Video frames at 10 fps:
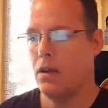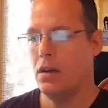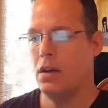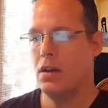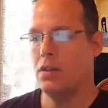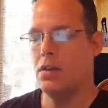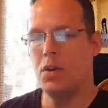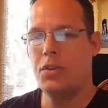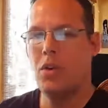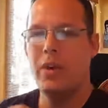the
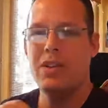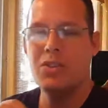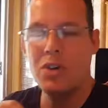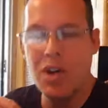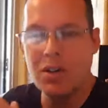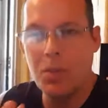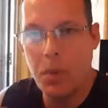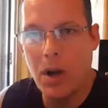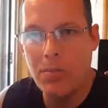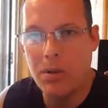North Koreans, they're not the
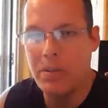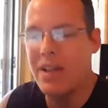problem.